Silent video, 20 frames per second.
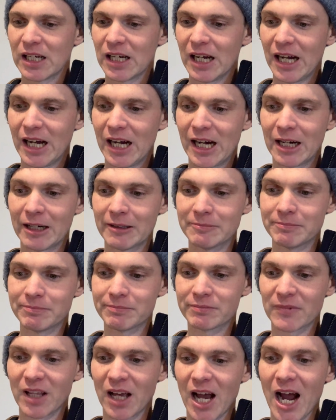
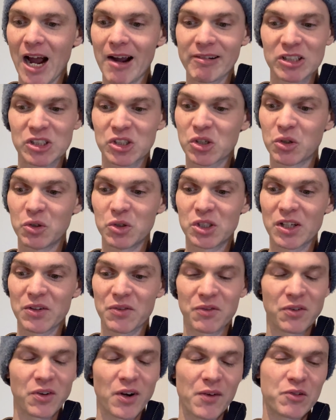
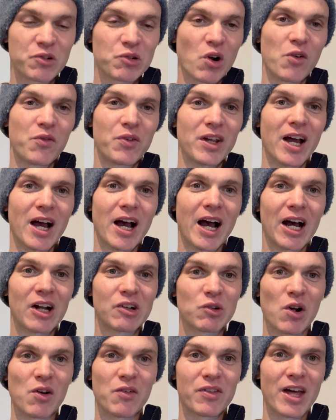RS275 Trophy R,
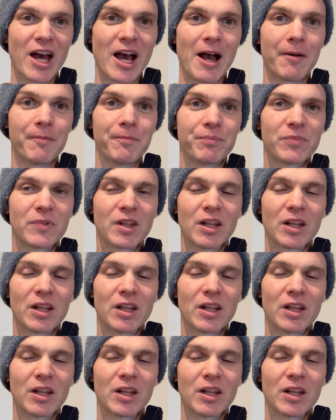drove that.